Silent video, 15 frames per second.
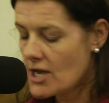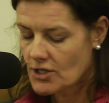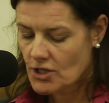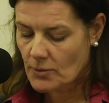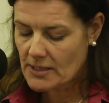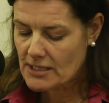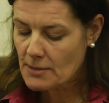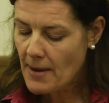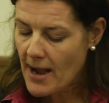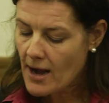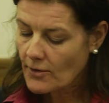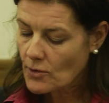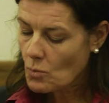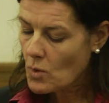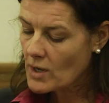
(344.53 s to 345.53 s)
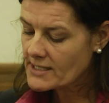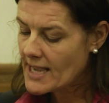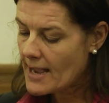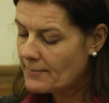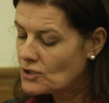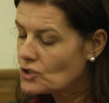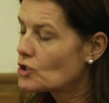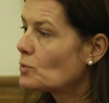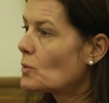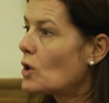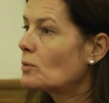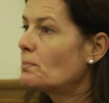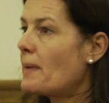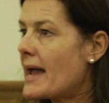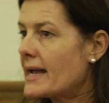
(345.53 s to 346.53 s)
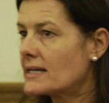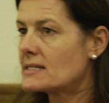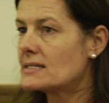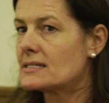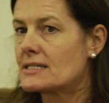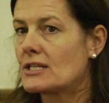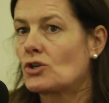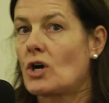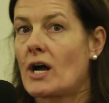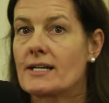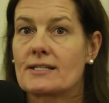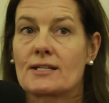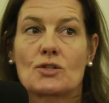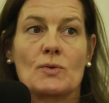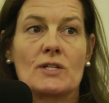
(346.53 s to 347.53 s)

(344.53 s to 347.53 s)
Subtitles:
So it's about what's happened to the World Bank since the crisis.